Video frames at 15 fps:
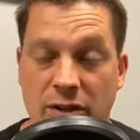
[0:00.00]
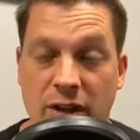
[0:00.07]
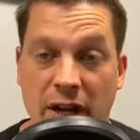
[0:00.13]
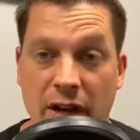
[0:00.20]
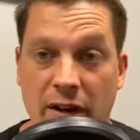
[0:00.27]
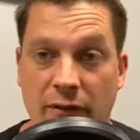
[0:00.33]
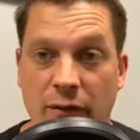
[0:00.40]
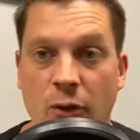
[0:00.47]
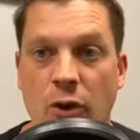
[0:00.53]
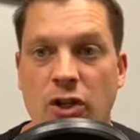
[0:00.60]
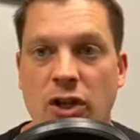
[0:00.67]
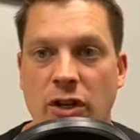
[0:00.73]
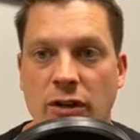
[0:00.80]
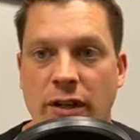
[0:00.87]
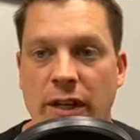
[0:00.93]
and
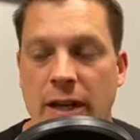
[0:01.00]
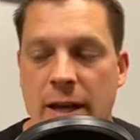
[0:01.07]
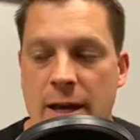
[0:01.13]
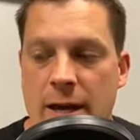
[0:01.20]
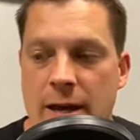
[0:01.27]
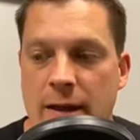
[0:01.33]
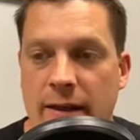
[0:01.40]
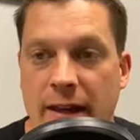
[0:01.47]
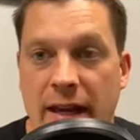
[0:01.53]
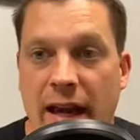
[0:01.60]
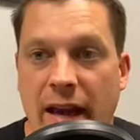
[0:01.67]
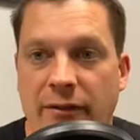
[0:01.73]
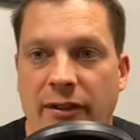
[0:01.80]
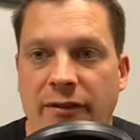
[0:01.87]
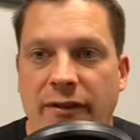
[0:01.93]
unfortunately, they
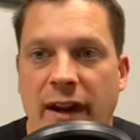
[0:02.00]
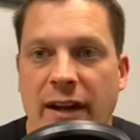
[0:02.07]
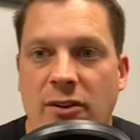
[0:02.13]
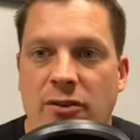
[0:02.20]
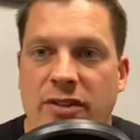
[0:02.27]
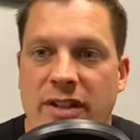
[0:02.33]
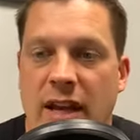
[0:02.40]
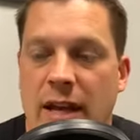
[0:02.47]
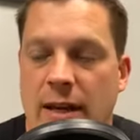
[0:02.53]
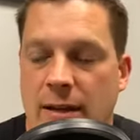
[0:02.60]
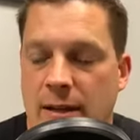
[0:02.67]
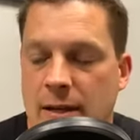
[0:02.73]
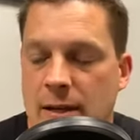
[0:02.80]
have the final say.